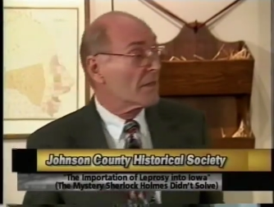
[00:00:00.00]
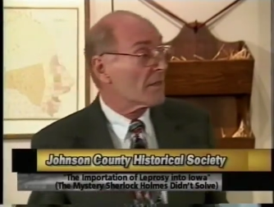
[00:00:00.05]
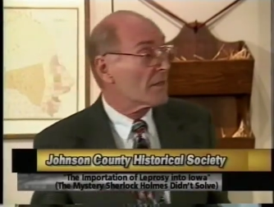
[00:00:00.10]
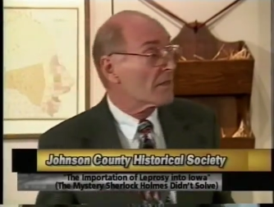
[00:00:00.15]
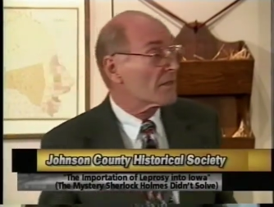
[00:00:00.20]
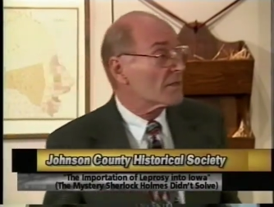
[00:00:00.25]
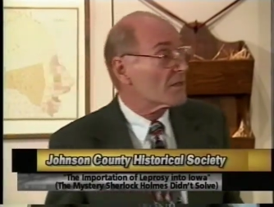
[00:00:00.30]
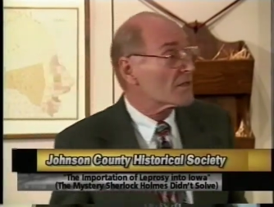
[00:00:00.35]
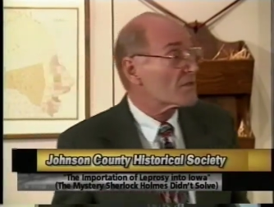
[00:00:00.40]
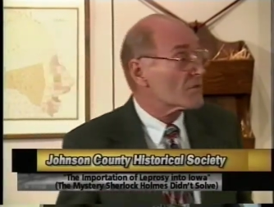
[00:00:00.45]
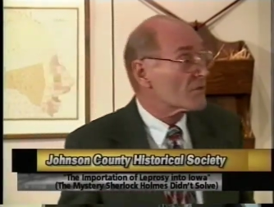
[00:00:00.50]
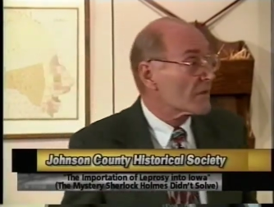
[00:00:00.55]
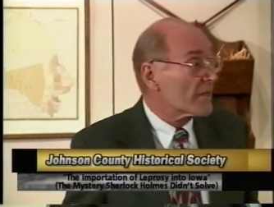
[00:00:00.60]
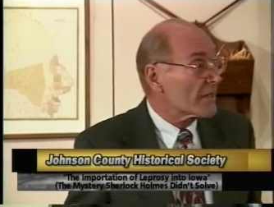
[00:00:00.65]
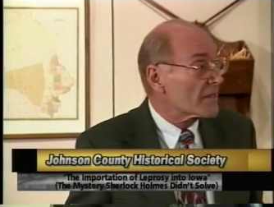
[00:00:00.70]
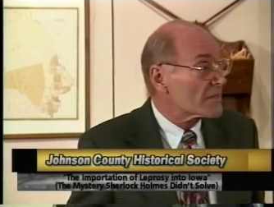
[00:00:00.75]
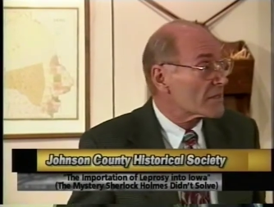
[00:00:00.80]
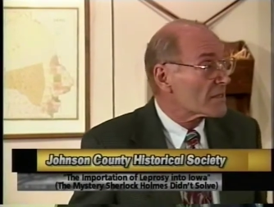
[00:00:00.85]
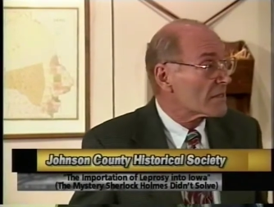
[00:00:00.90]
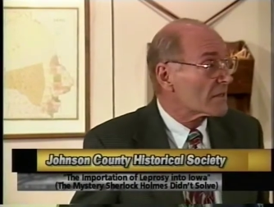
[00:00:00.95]
a,
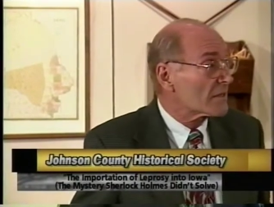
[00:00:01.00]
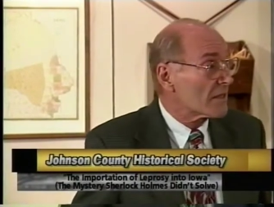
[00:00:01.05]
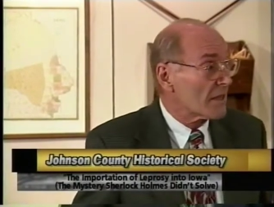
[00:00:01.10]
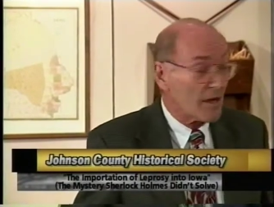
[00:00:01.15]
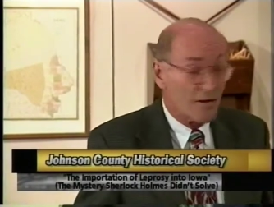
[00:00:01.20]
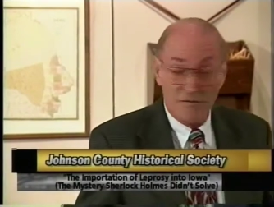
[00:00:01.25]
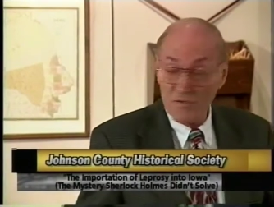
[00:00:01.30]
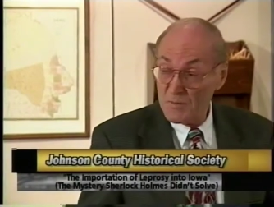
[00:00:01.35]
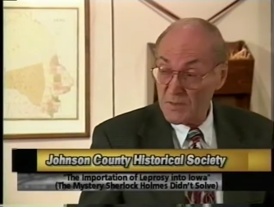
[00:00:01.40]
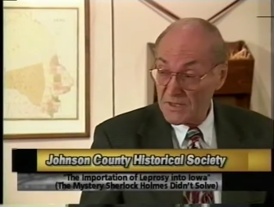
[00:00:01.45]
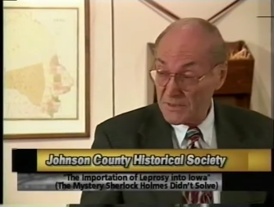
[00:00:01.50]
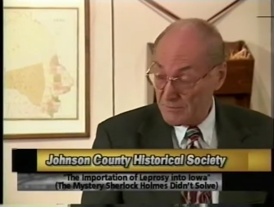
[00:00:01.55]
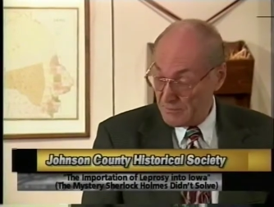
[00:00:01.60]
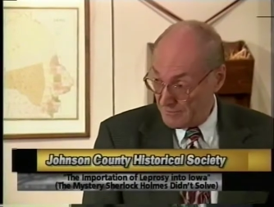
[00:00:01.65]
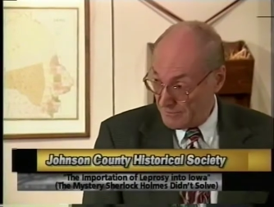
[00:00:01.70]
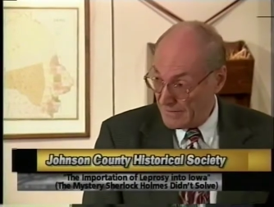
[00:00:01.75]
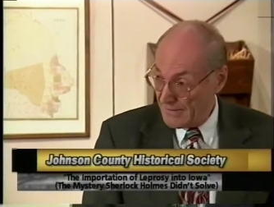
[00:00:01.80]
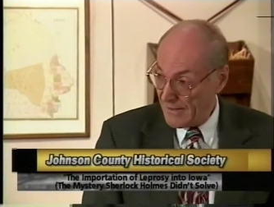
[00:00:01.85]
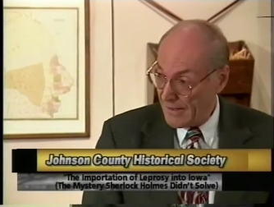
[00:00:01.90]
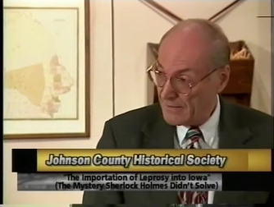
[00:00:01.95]
distress, and the government
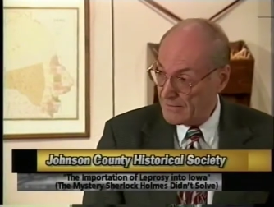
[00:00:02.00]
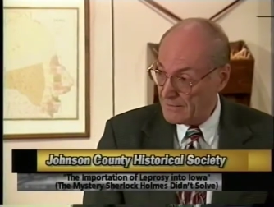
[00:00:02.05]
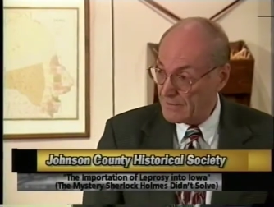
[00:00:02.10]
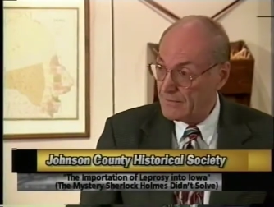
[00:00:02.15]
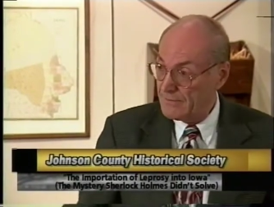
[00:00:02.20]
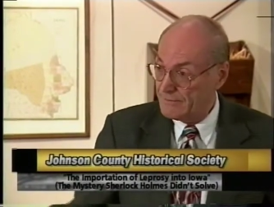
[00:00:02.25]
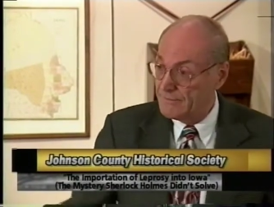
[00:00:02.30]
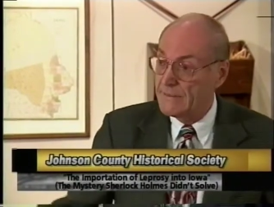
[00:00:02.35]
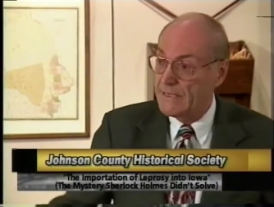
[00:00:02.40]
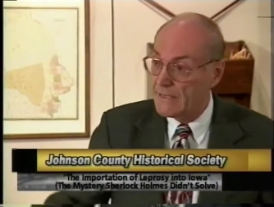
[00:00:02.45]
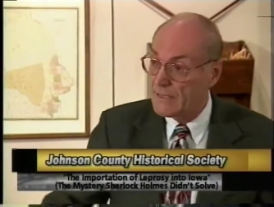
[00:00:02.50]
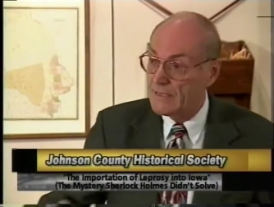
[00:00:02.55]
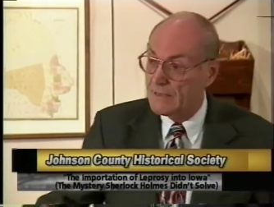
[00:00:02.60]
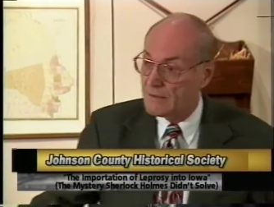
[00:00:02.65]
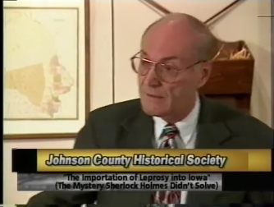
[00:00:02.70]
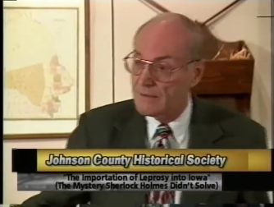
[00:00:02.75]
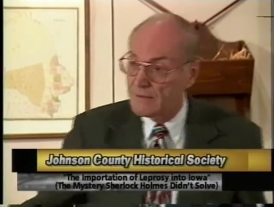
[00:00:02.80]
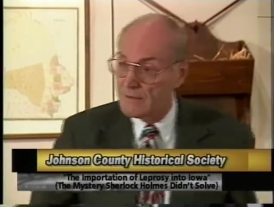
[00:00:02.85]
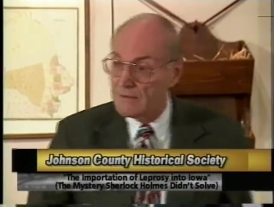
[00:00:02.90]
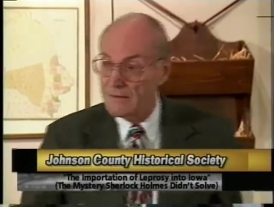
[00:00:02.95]
had to get
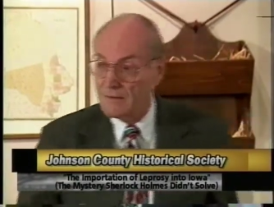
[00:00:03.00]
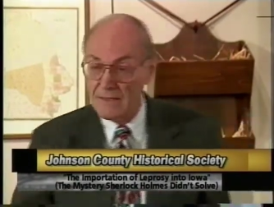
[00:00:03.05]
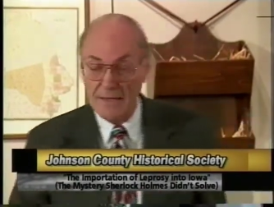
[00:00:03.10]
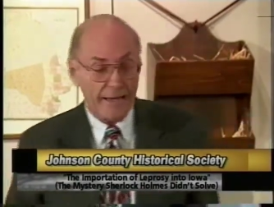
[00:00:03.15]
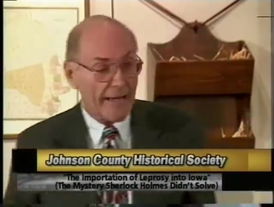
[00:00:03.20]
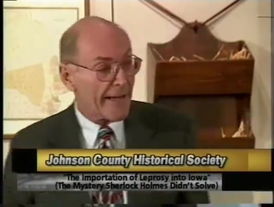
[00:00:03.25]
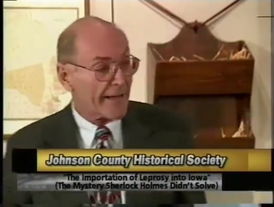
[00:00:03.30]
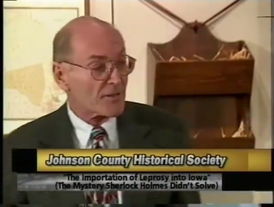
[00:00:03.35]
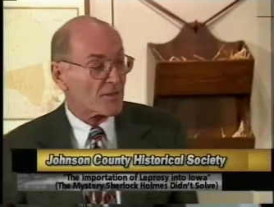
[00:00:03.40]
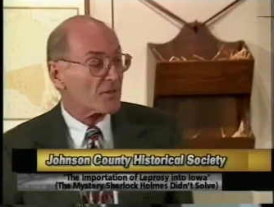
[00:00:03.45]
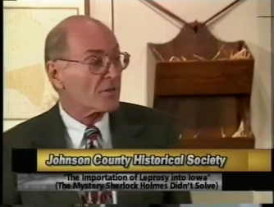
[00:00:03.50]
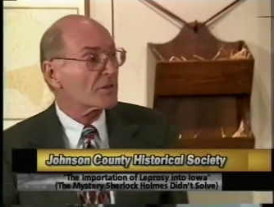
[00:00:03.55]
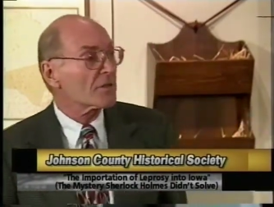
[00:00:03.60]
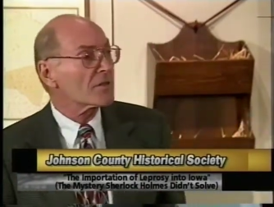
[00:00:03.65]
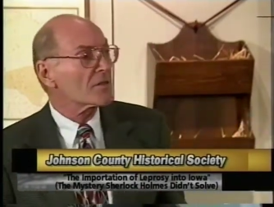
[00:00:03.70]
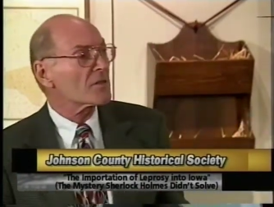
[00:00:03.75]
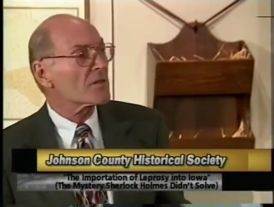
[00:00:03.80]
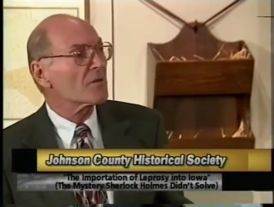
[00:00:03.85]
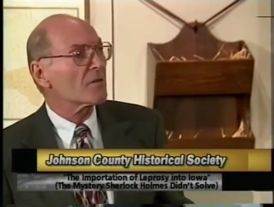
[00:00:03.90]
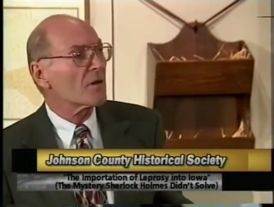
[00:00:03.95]
into the action
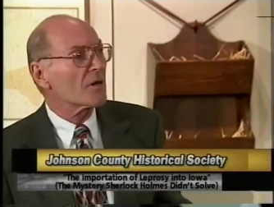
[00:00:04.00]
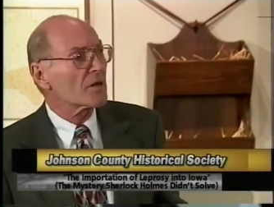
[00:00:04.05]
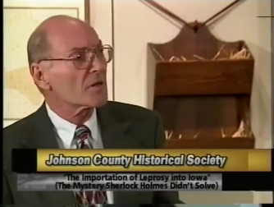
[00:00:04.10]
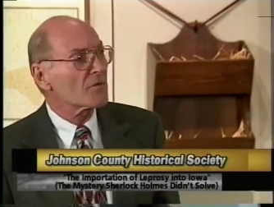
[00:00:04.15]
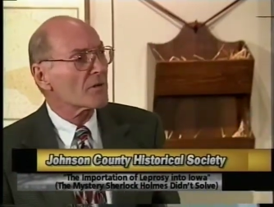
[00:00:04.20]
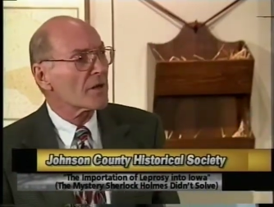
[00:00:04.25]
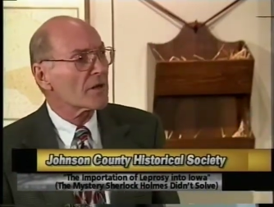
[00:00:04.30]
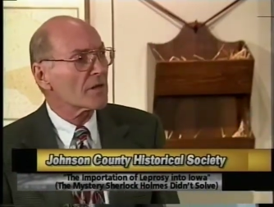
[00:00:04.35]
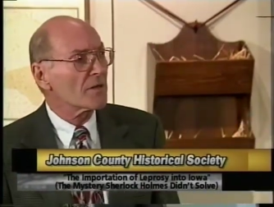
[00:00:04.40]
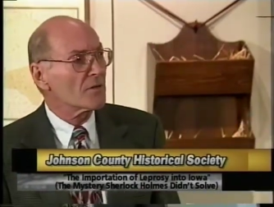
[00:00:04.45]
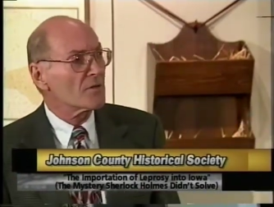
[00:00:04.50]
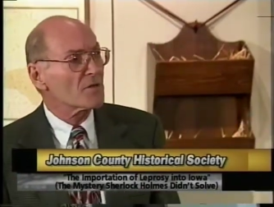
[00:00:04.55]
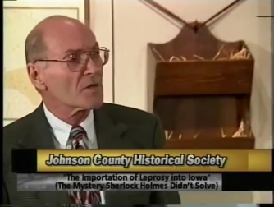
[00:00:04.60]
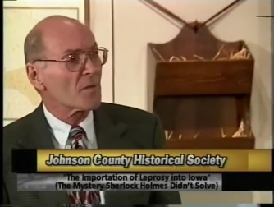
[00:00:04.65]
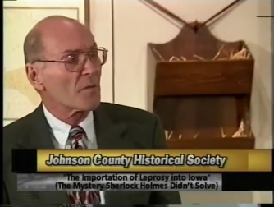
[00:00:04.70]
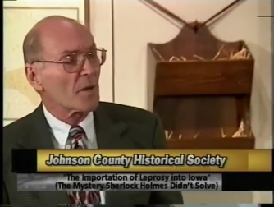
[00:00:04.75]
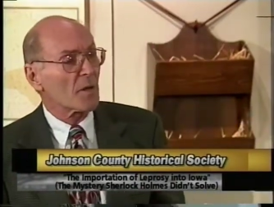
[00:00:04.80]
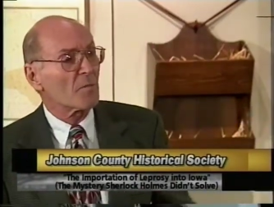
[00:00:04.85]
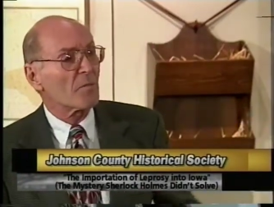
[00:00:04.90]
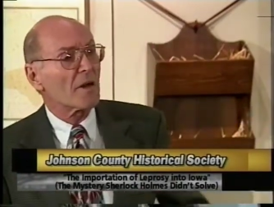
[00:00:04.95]
and so on, and try to do
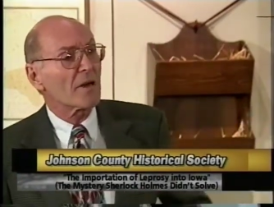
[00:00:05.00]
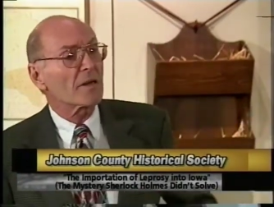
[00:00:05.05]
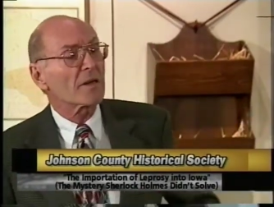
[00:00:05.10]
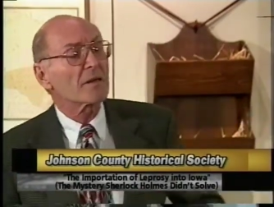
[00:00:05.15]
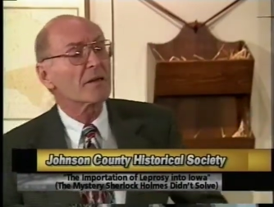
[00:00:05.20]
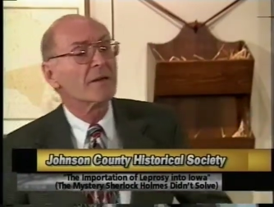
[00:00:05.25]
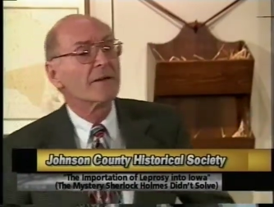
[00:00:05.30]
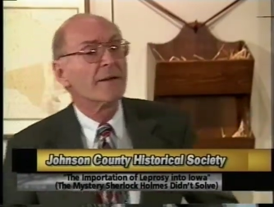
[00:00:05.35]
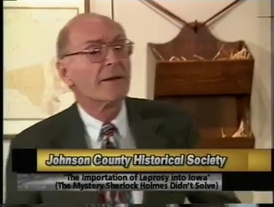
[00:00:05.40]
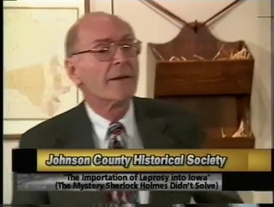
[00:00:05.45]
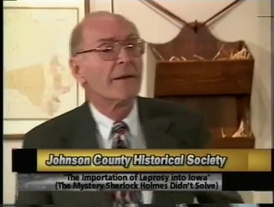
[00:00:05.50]
something about it.